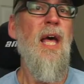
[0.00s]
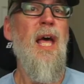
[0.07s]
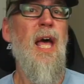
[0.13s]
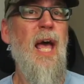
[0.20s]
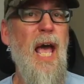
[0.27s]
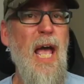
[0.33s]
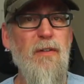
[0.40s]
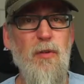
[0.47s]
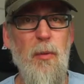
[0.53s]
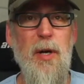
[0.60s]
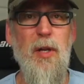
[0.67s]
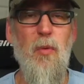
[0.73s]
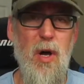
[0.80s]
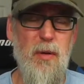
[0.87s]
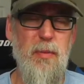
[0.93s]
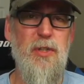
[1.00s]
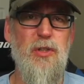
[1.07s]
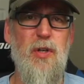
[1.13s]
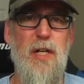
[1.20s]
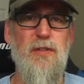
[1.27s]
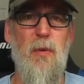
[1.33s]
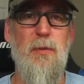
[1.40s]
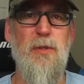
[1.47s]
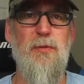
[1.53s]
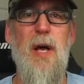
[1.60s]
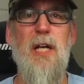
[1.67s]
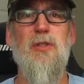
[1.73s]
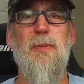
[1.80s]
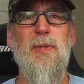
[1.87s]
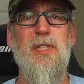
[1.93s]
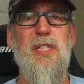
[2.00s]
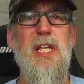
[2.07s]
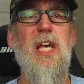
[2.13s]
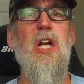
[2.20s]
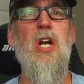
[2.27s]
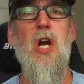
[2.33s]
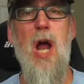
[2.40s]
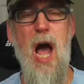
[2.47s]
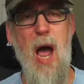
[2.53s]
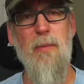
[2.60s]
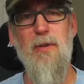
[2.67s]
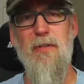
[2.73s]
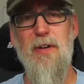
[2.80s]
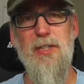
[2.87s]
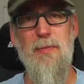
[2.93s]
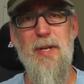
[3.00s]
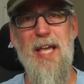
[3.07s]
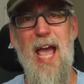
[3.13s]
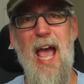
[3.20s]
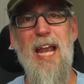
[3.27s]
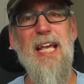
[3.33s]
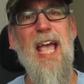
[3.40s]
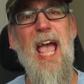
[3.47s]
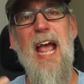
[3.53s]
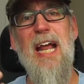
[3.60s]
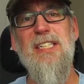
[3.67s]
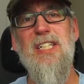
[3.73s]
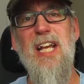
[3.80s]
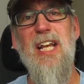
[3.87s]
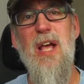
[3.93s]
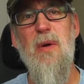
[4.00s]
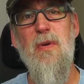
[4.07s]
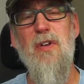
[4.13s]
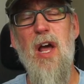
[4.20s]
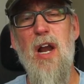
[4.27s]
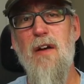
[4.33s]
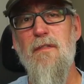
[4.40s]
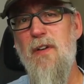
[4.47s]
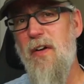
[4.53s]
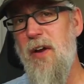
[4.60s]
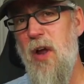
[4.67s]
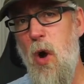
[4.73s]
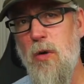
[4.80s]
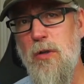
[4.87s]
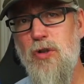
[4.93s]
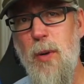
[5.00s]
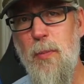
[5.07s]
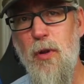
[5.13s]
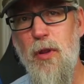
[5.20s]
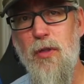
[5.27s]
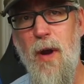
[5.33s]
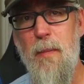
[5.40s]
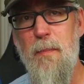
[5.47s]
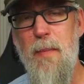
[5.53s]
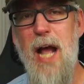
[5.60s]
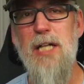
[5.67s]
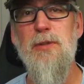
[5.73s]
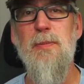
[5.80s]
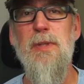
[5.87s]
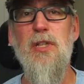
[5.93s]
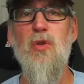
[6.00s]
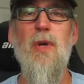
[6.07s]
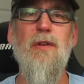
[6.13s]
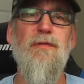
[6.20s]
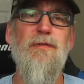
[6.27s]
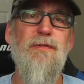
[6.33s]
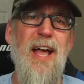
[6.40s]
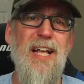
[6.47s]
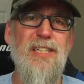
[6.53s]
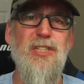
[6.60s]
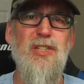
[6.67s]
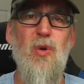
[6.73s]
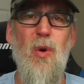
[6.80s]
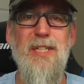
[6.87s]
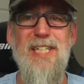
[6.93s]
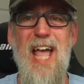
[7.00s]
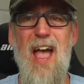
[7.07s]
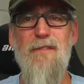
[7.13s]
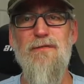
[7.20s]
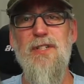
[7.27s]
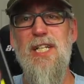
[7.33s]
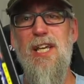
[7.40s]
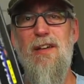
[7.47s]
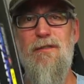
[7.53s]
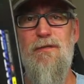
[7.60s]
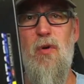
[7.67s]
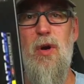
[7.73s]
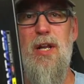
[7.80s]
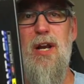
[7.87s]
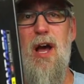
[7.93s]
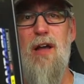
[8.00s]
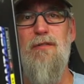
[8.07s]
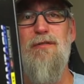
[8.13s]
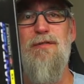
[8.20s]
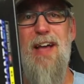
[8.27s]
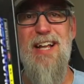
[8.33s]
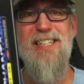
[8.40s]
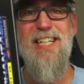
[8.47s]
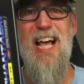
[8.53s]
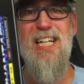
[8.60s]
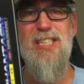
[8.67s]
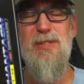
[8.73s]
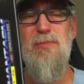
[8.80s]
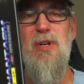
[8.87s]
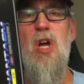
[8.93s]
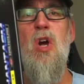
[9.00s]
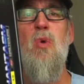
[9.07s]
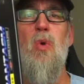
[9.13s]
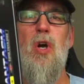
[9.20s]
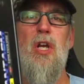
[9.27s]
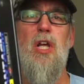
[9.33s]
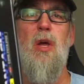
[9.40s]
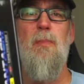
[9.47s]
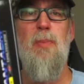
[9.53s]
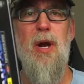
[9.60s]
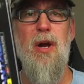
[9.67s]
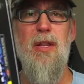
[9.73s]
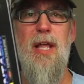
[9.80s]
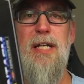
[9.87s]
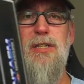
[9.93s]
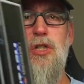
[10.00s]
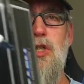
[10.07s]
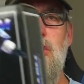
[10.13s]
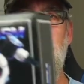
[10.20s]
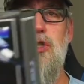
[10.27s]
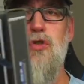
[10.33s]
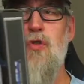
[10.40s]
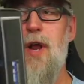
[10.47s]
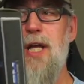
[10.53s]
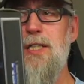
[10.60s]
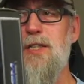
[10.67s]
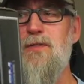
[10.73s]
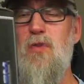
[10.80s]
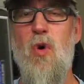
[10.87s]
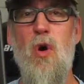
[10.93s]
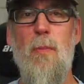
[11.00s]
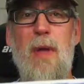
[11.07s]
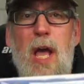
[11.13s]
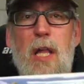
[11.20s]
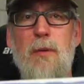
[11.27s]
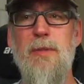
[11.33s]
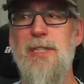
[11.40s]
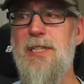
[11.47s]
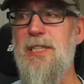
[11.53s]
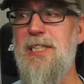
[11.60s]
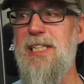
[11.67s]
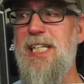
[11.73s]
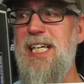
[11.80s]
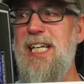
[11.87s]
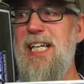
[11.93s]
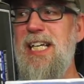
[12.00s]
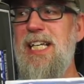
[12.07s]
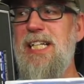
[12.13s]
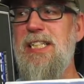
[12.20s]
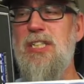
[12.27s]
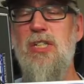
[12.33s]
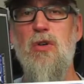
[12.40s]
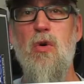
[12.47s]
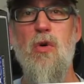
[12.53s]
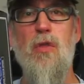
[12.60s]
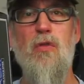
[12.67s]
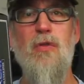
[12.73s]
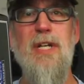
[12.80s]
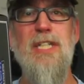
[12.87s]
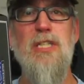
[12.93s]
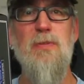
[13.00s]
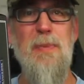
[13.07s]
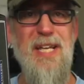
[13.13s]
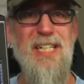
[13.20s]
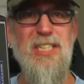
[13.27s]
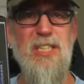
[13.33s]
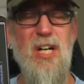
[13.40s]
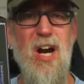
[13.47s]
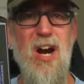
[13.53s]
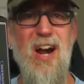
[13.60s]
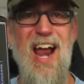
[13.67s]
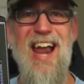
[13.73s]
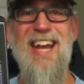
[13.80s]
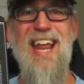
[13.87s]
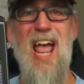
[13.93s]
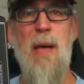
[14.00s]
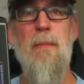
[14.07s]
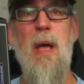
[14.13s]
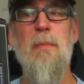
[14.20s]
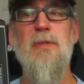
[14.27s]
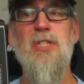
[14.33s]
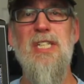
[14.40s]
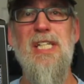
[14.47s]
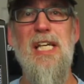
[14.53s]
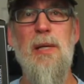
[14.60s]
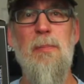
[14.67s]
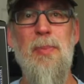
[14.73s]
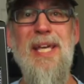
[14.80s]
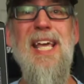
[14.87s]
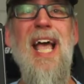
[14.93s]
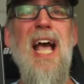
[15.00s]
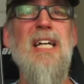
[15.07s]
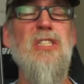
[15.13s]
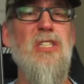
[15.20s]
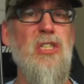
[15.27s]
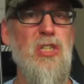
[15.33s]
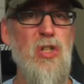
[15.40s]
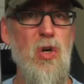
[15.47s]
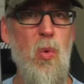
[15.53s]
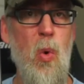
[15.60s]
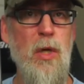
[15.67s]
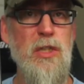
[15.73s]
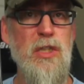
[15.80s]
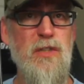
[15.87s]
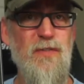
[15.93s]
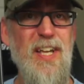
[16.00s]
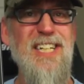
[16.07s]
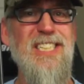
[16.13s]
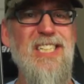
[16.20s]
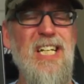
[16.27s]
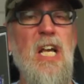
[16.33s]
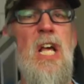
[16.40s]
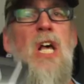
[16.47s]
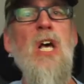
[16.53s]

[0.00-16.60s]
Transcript: Hey everybody, welcome to Transformers Masterpiece Theater. I'm the Rusty Mechanic, and today we've got our very own triple threat match between Fans Toys FT-49 Phantasm. We're going to compare that to Transform Element TE-03 Speedstar and MMC PS-01 Sphinx.